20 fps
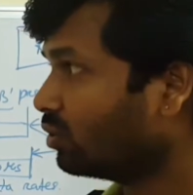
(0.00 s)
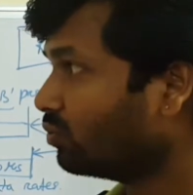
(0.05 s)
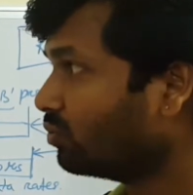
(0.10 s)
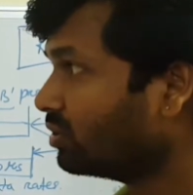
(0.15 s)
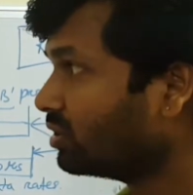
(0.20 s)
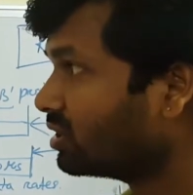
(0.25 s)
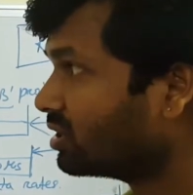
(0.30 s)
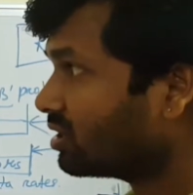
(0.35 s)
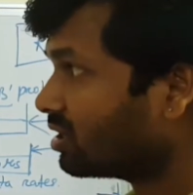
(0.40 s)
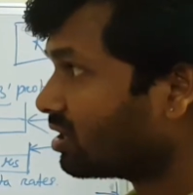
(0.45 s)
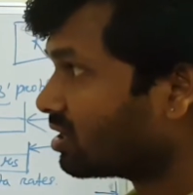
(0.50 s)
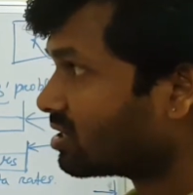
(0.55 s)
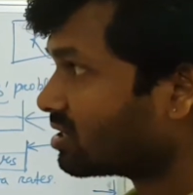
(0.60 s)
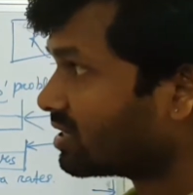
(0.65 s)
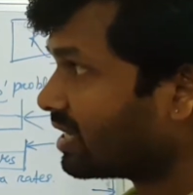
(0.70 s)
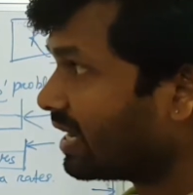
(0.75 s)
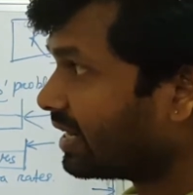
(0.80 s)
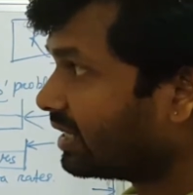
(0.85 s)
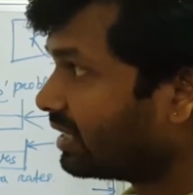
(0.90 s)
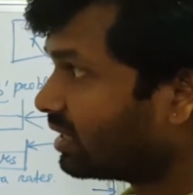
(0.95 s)
with a
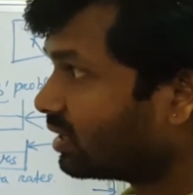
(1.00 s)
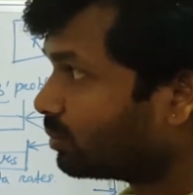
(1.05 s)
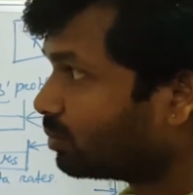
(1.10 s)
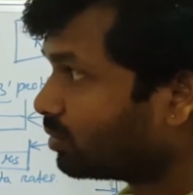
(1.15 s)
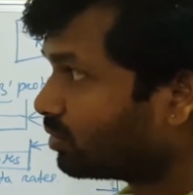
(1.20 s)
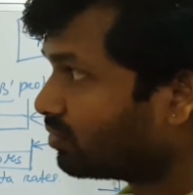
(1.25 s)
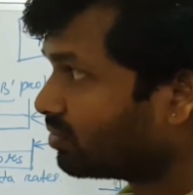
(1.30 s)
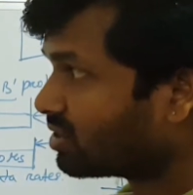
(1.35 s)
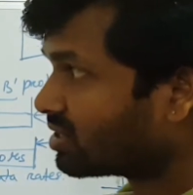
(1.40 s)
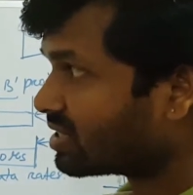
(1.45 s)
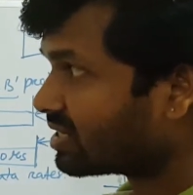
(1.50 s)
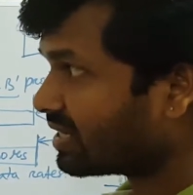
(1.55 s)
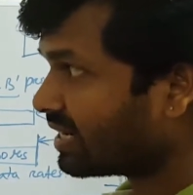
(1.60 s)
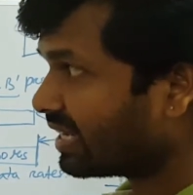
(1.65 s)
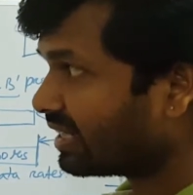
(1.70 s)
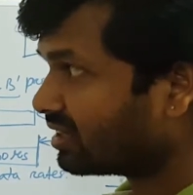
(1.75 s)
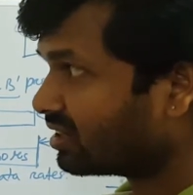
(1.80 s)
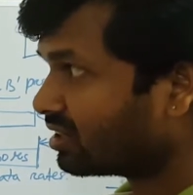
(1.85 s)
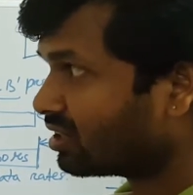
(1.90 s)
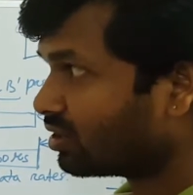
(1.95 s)
cyclic prefix
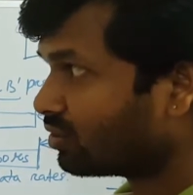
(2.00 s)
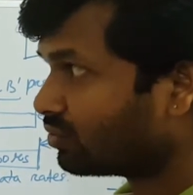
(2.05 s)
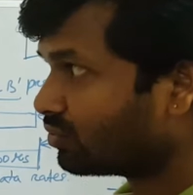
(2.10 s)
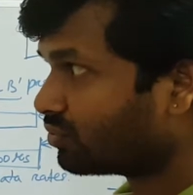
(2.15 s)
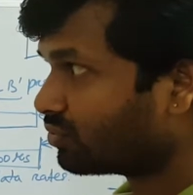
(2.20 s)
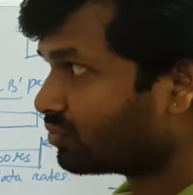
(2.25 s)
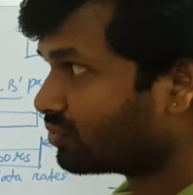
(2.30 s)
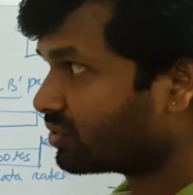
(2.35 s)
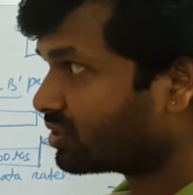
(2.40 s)
length of